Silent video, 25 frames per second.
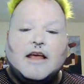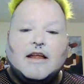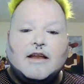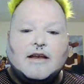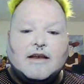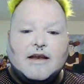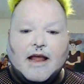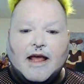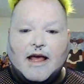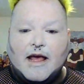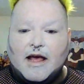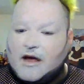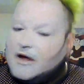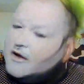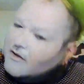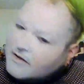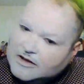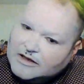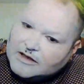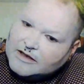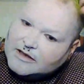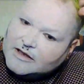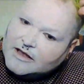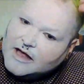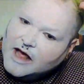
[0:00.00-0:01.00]
Now,
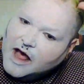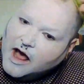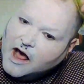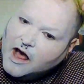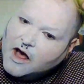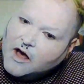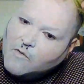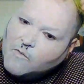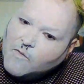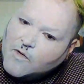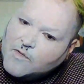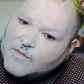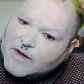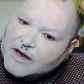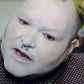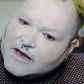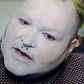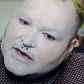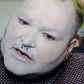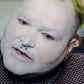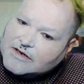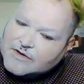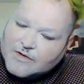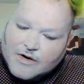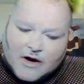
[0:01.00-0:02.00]
how are we going
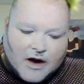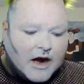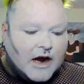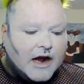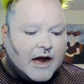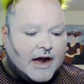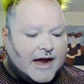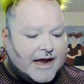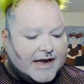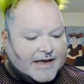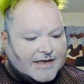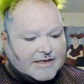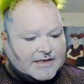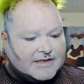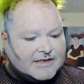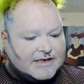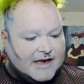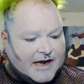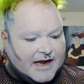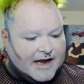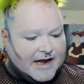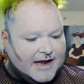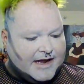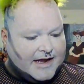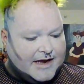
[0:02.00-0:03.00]
to do our eyes
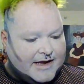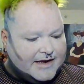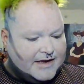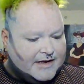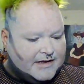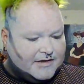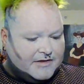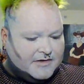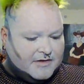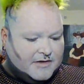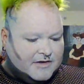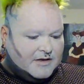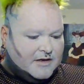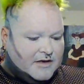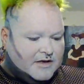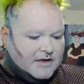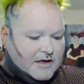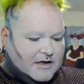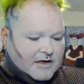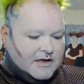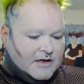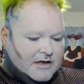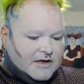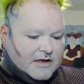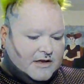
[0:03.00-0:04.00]
today?
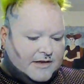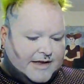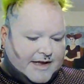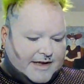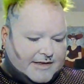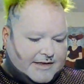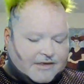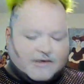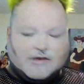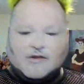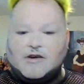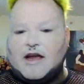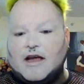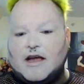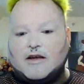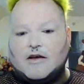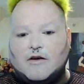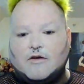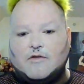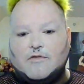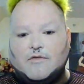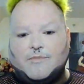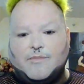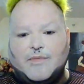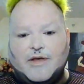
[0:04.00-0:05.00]
Let's crack
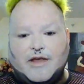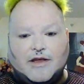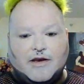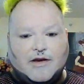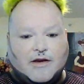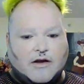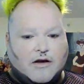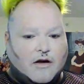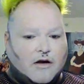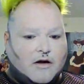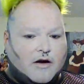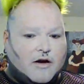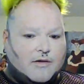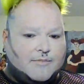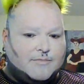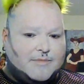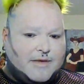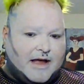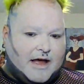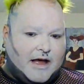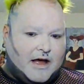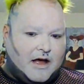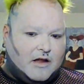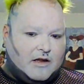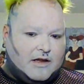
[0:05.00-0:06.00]
open our
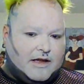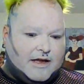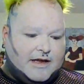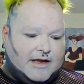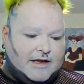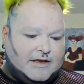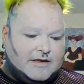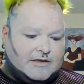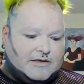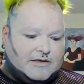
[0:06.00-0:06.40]
palette.